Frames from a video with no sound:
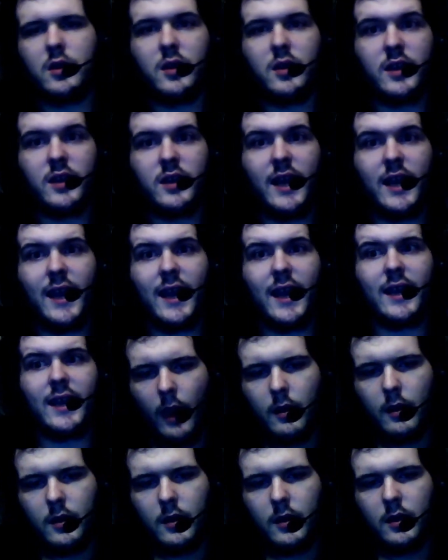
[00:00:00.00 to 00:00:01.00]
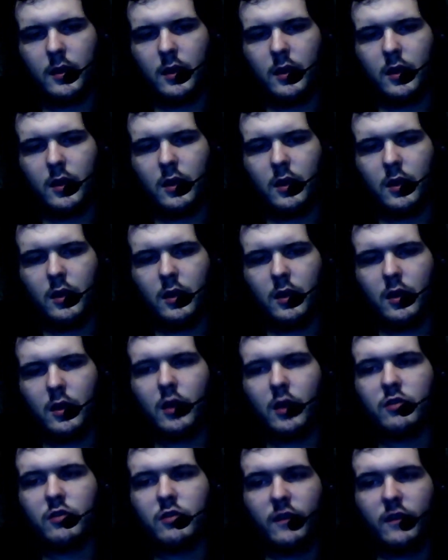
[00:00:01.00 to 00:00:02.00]
Yay!
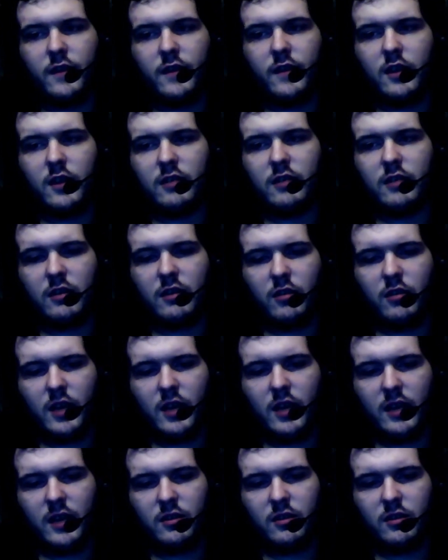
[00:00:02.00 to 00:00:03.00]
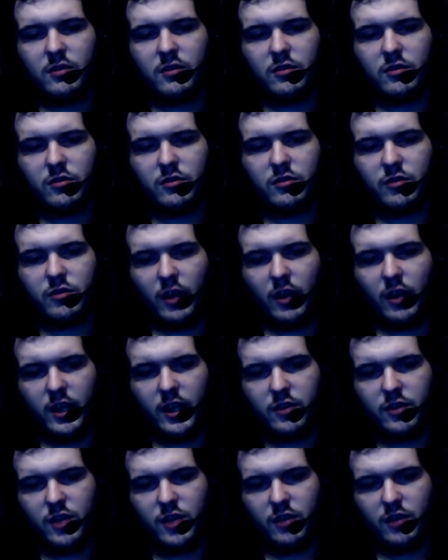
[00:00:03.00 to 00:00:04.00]
So first let's look at
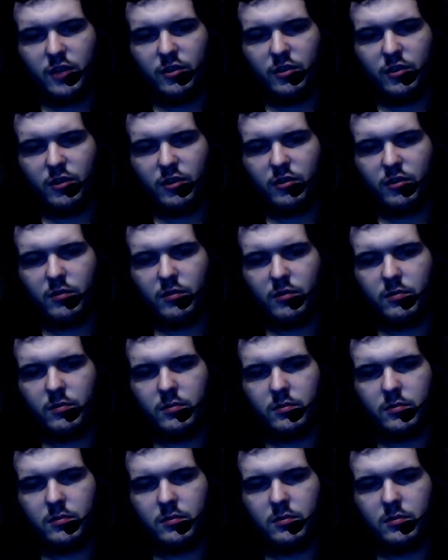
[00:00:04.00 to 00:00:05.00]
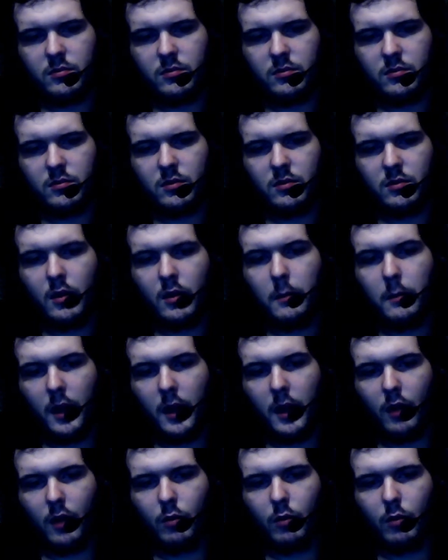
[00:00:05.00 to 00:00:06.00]
Sonic Genesis,
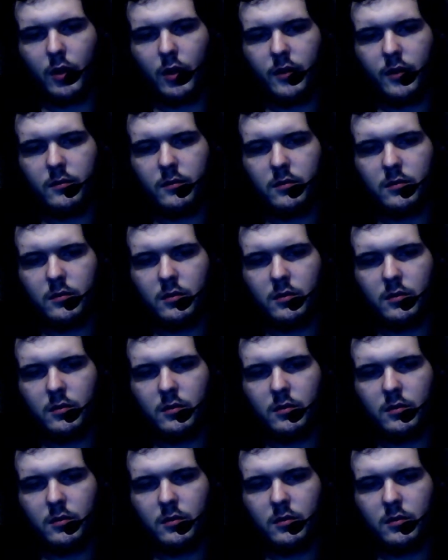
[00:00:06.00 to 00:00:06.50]
Part 1.